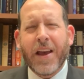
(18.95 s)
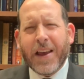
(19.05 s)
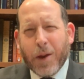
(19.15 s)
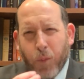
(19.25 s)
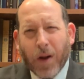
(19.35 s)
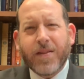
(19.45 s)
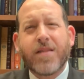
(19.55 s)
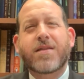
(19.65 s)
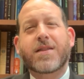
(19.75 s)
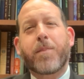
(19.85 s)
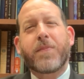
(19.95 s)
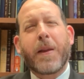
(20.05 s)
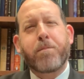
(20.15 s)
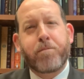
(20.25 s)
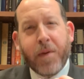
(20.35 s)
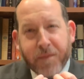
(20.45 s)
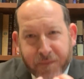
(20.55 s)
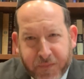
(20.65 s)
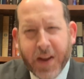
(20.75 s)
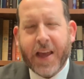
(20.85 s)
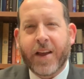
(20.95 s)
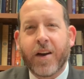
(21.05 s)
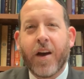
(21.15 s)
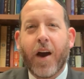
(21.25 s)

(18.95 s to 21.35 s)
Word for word: He wanted something befitting